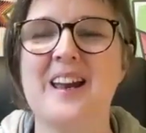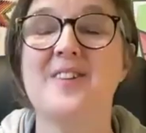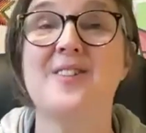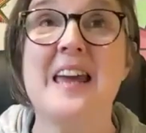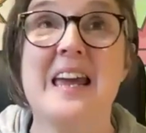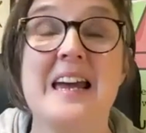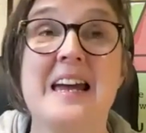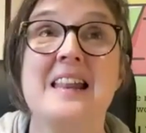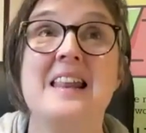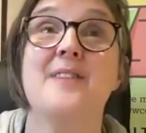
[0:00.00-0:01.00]
I think,
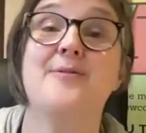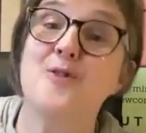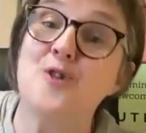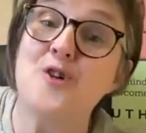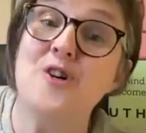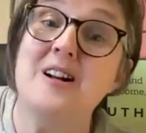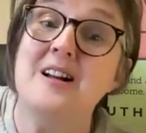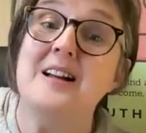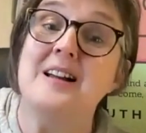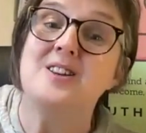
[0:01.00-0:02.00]
therefore,
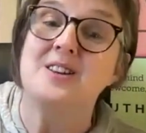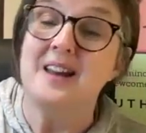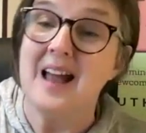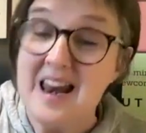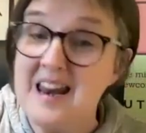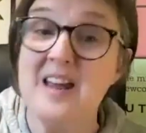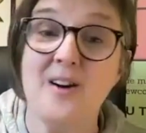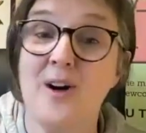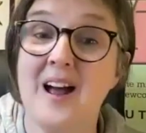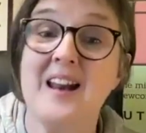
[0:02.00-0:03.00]
any
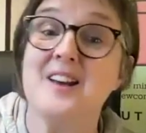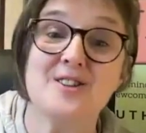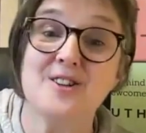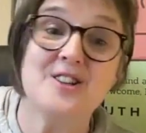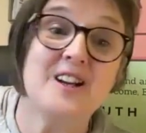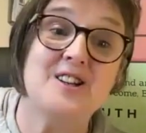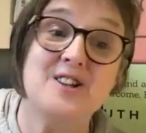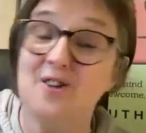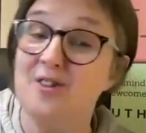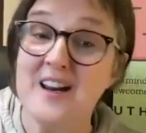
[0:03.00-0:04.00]

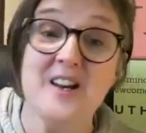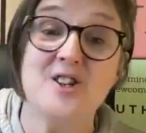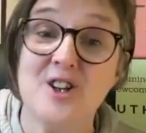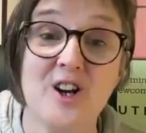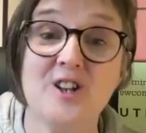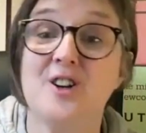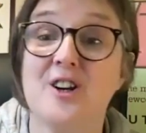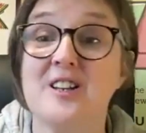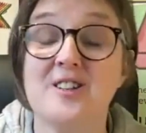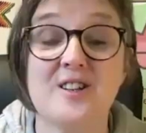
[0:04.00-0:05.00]
association or any church
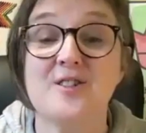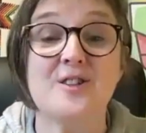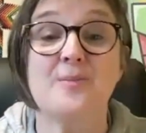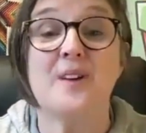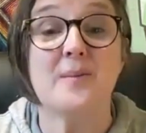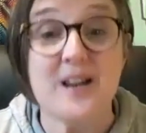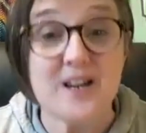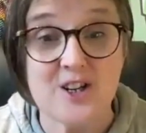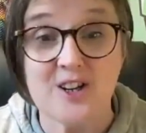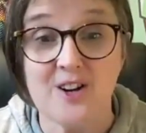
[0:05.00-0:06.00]
looking to do something
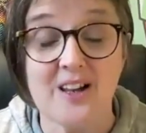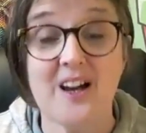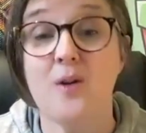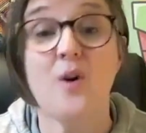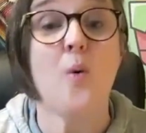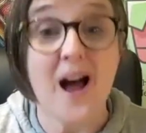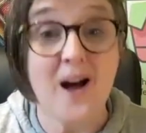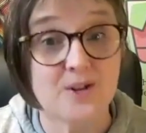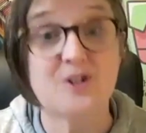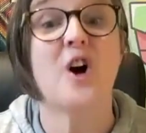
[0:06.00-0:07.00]
missional, go,
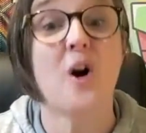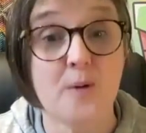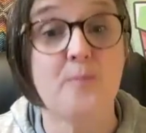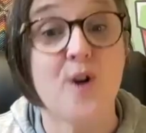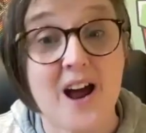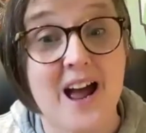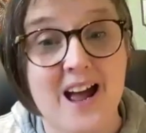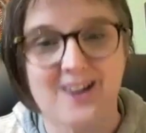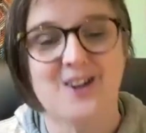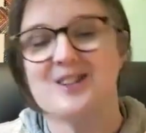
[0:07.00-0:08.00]
well, start with prayer.
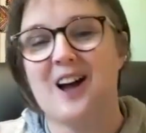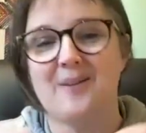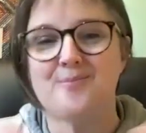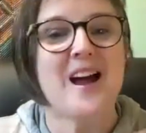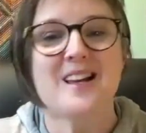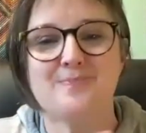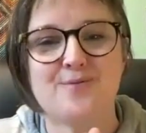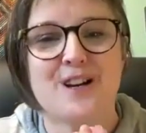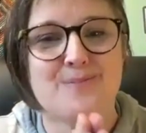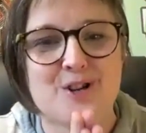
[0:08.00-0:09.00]
Prayer is
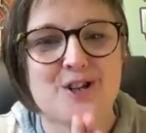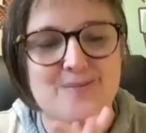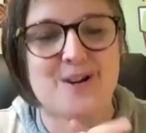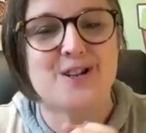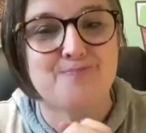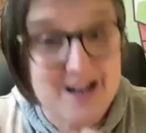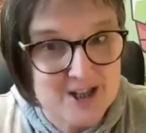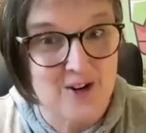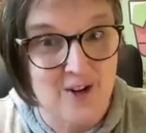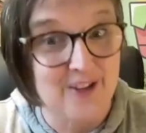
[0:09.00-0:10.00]
pretty much the most
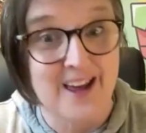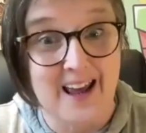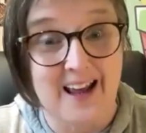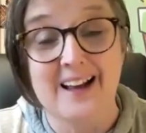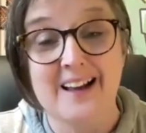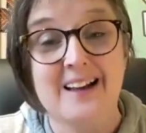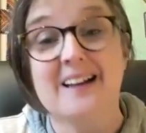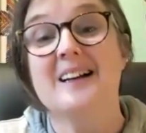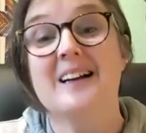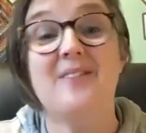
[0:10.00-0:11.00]
missional thing
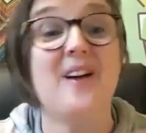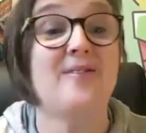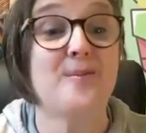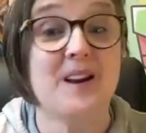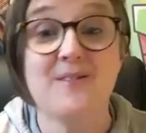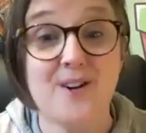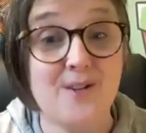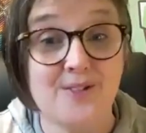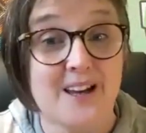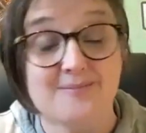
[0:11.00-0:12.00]
I've ever been
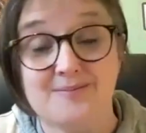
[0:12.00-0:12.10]
involved in.